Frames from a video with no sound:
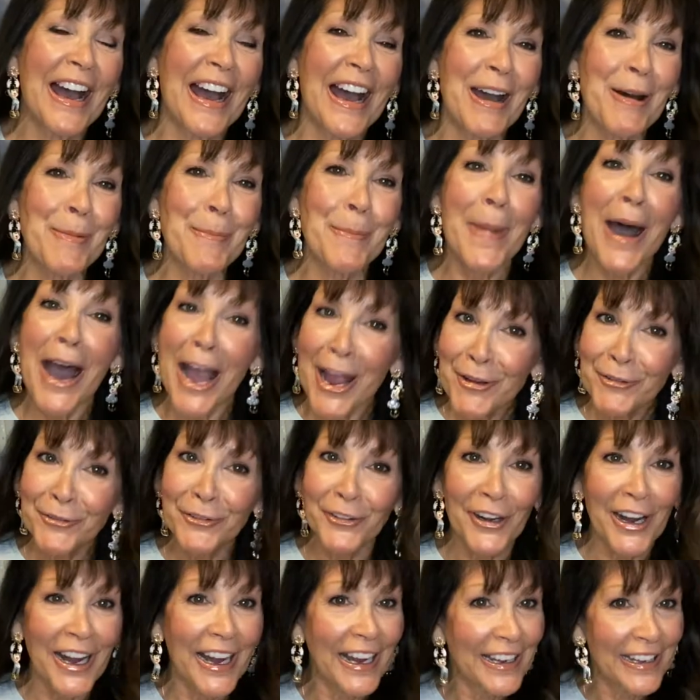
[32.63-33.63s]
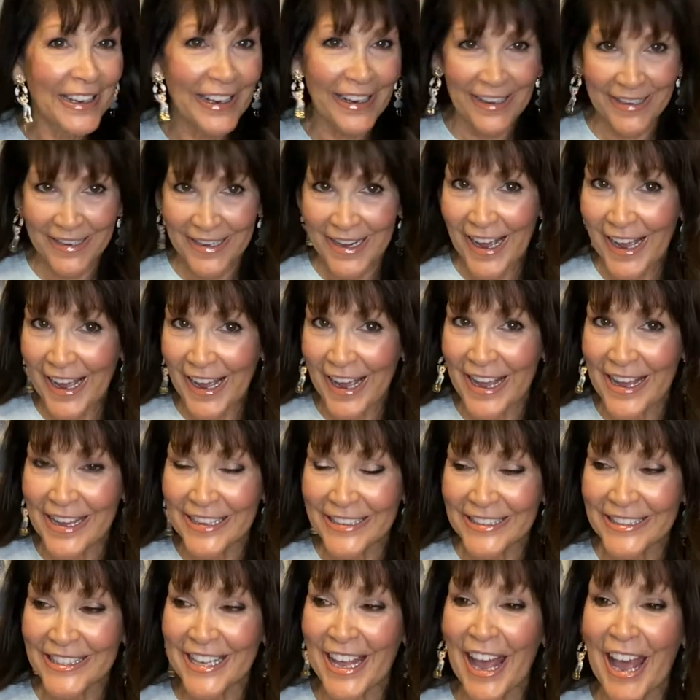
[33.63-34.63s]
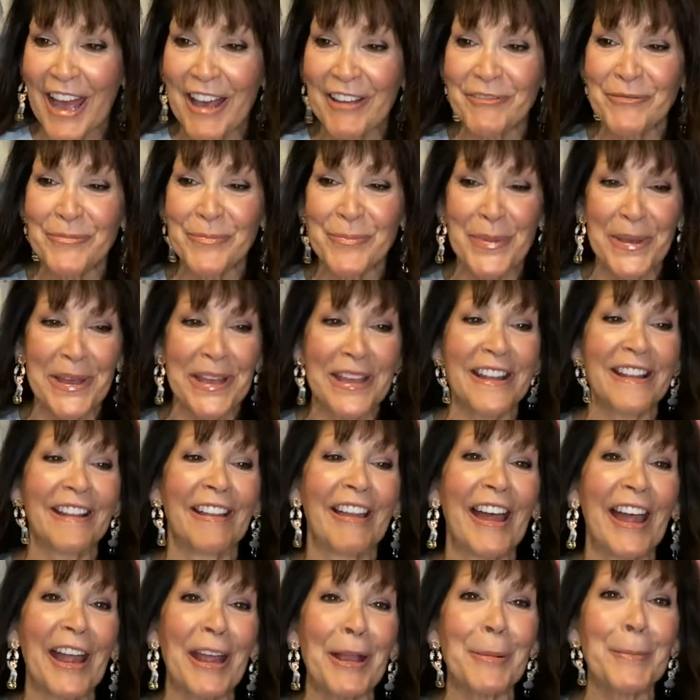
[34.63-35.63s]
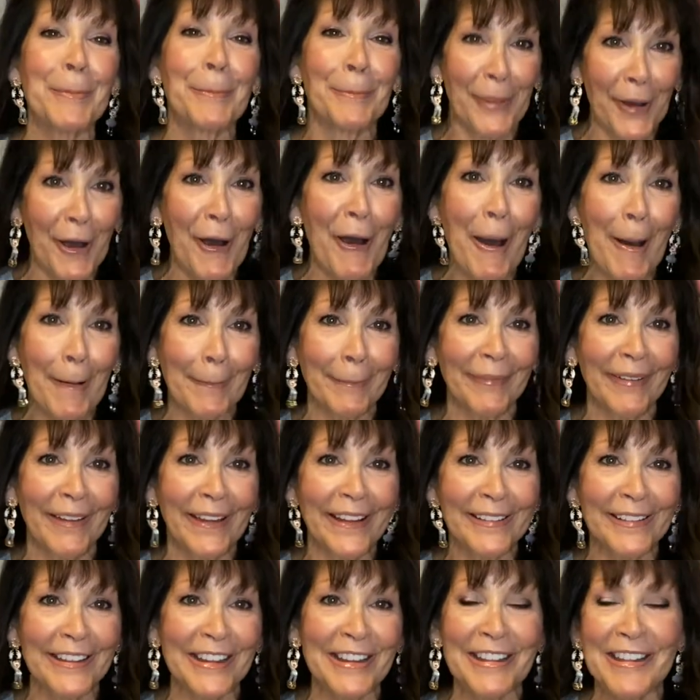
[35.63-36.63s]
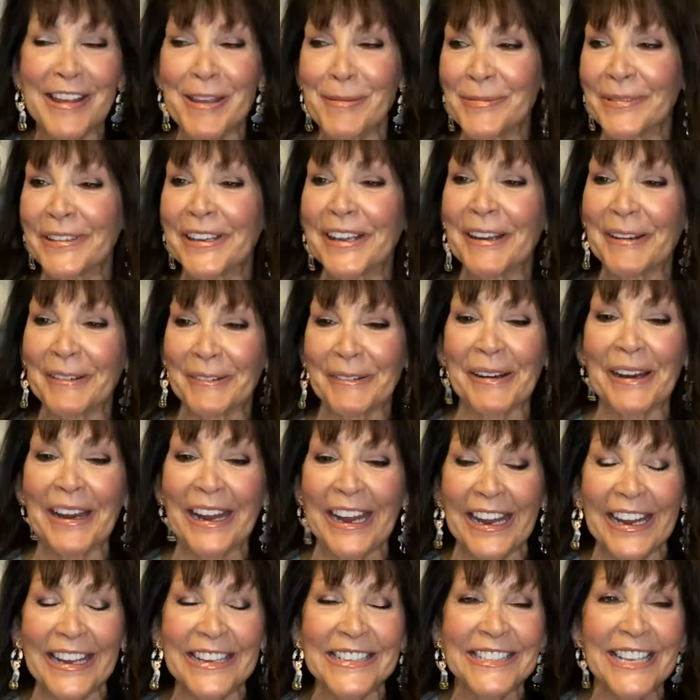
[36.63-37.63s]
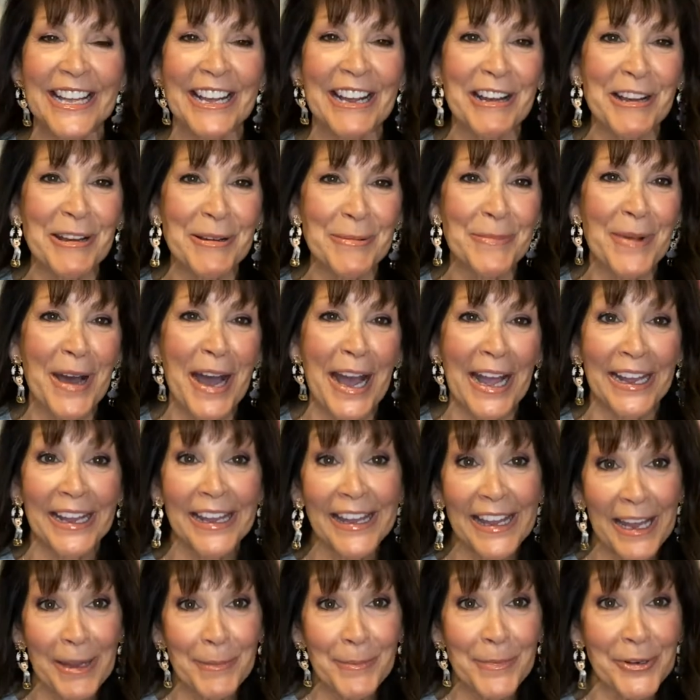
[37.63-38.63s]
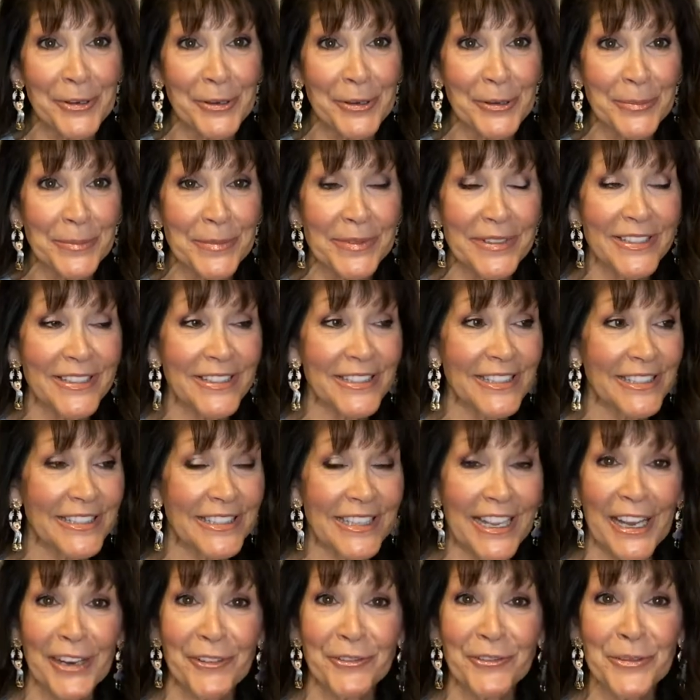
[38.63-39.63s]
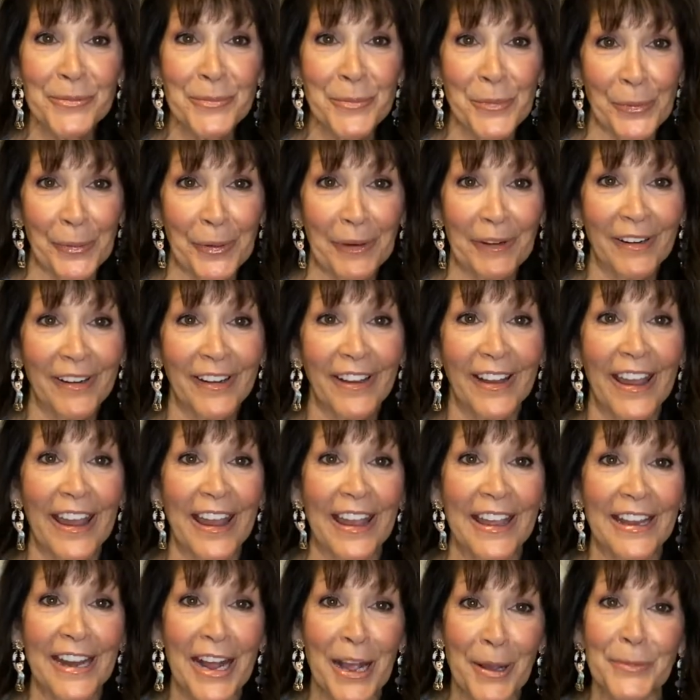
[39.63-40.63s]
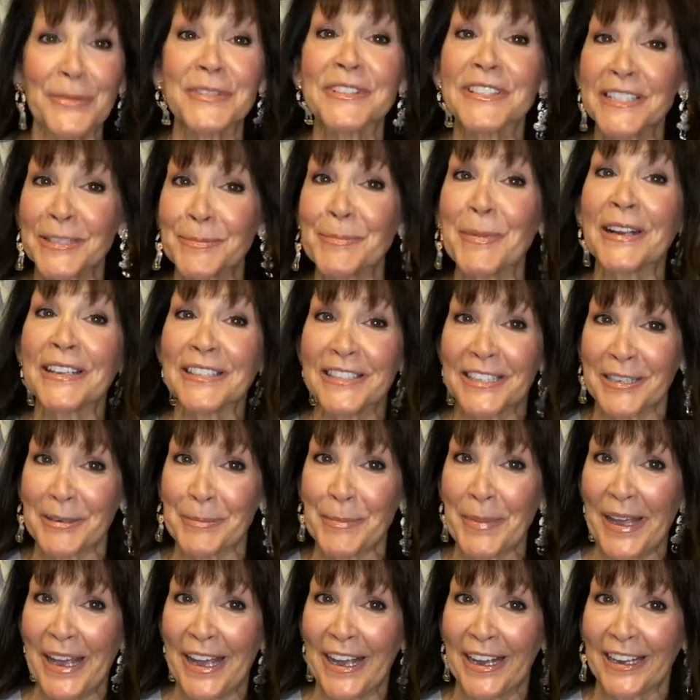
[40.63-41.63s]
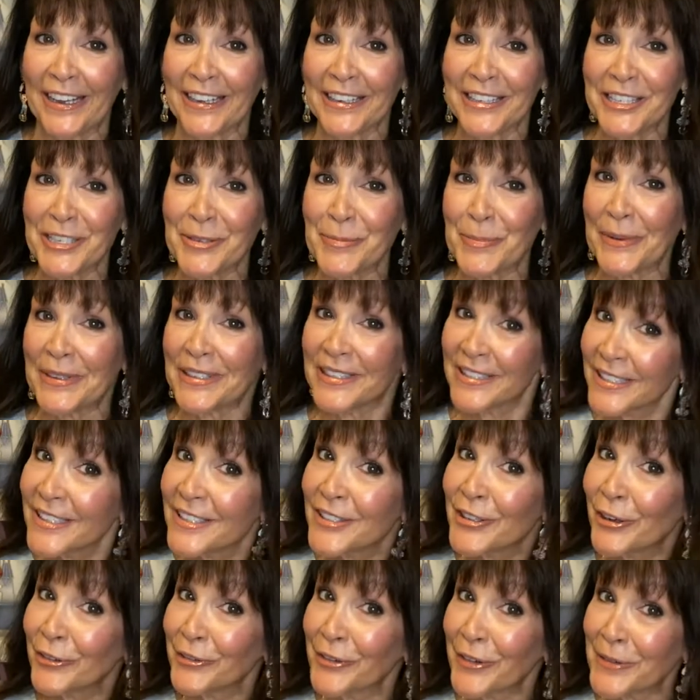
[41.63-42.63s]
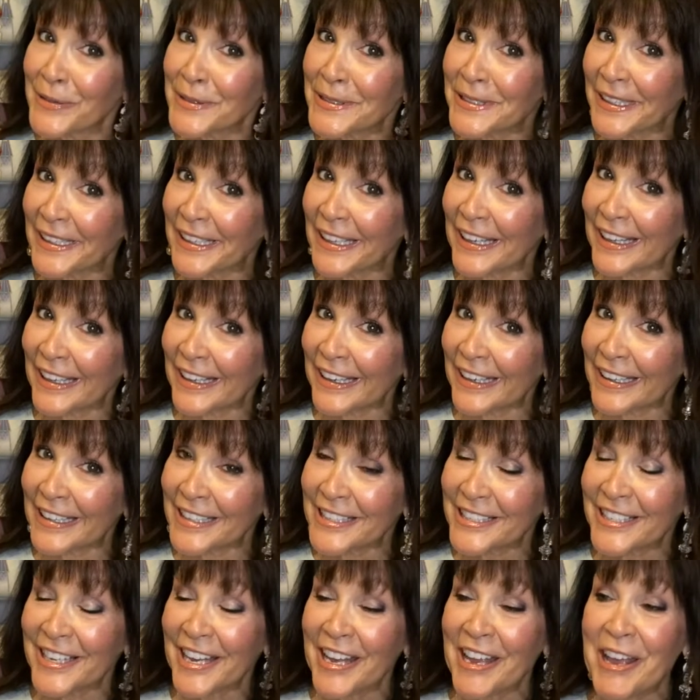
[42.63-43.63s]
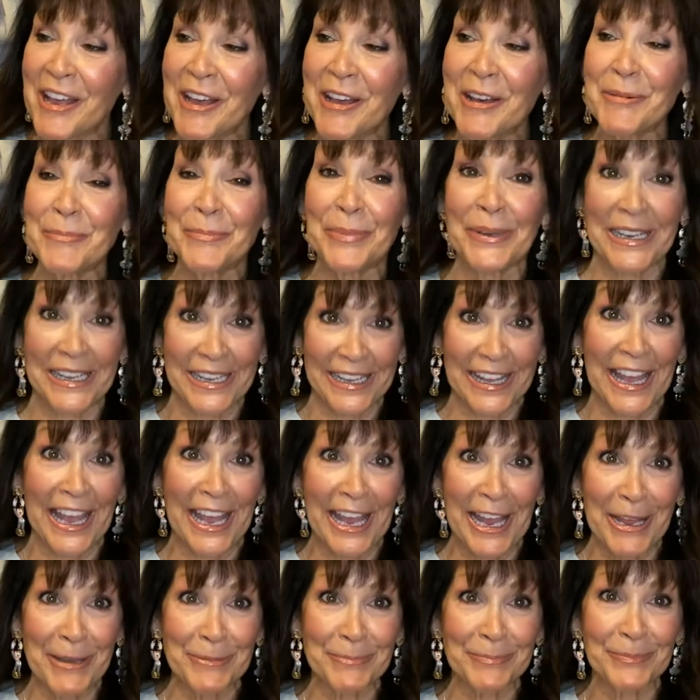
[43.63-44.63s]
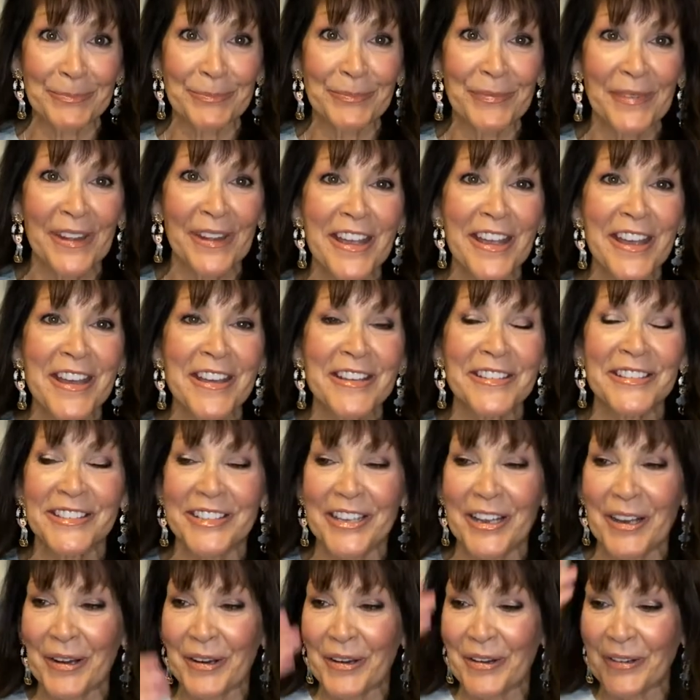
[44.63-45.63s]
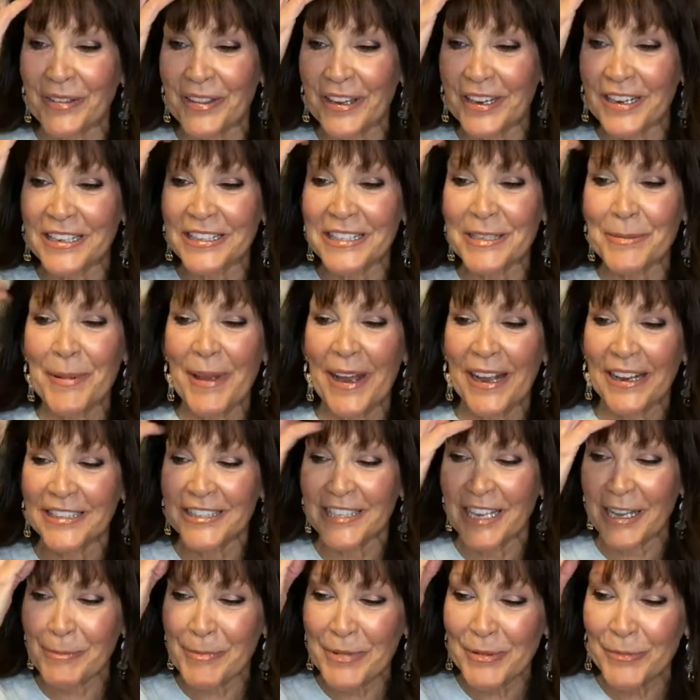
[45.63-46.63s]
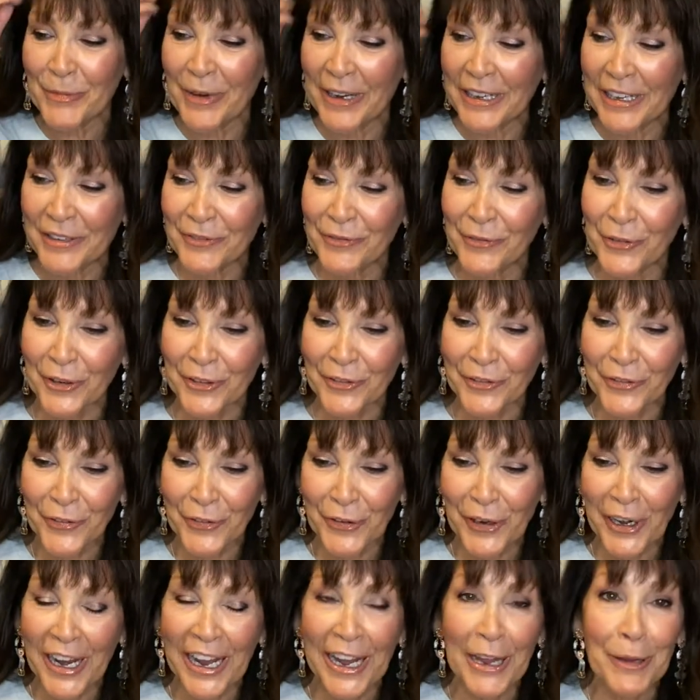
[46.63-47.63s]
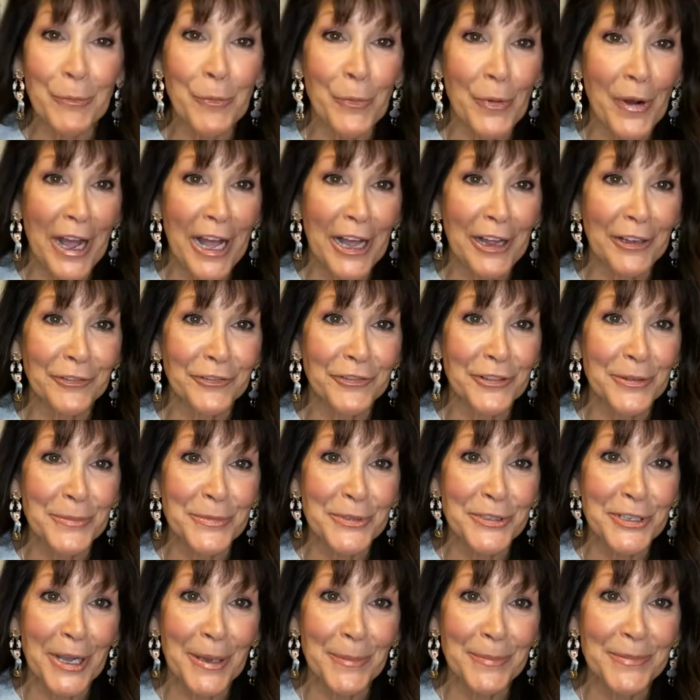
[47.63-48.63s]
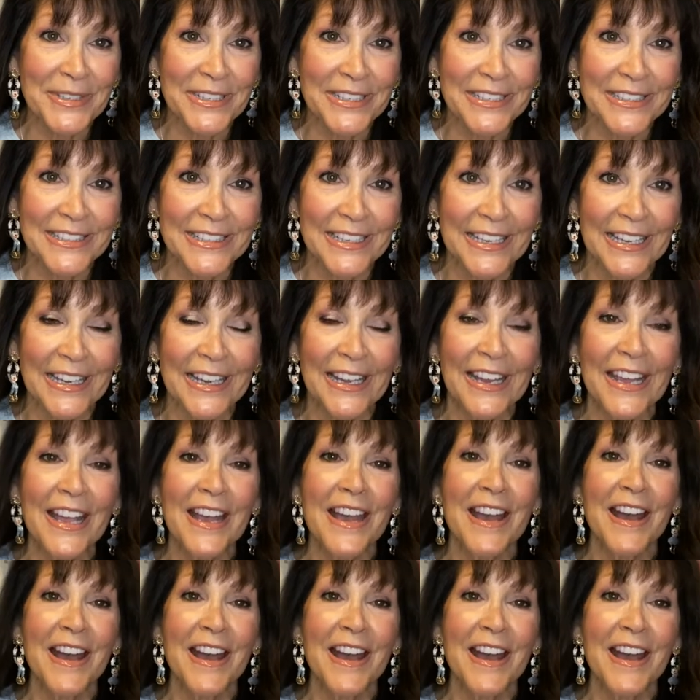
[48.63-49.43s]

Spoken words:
My Friday nights have been like bomb lately. They've been great. I came home today from work and I was expecting a package, but didn't know if I was gonna get it, but it came. So it's a package I've been waiting for a while from Shop Disney.